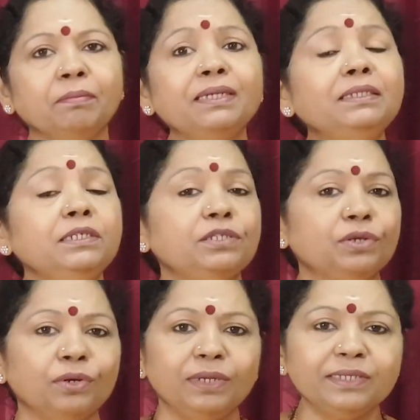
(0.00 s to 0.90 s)
But she is
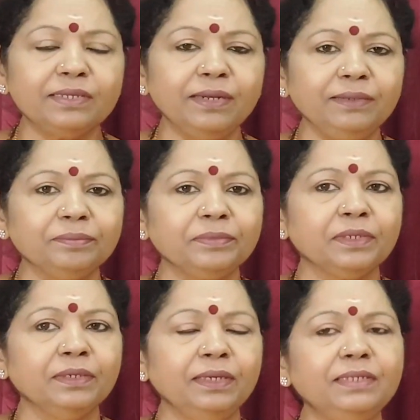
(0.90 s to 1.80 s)
not listening.
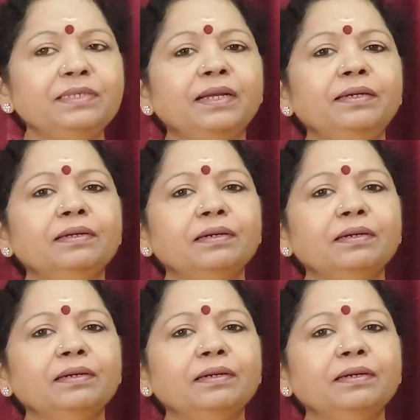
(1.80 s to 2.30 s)
He said,